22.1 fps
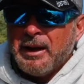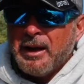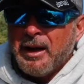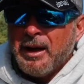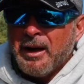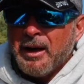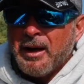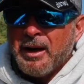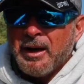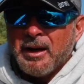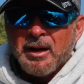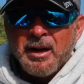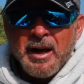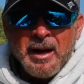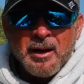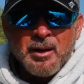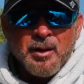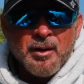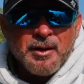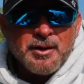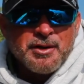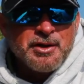uh,
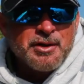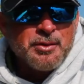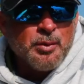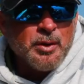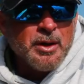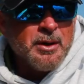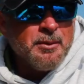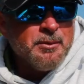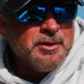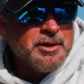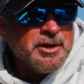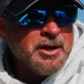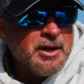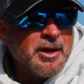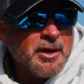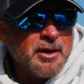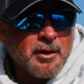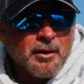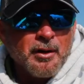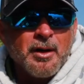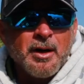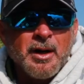like on a swim
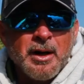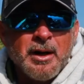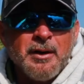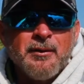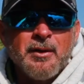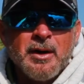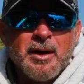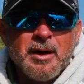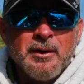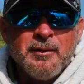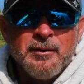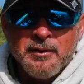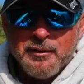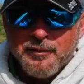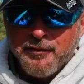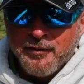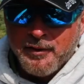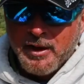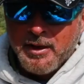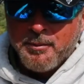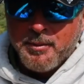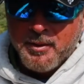jig or even even
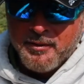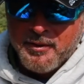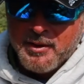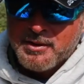flipping.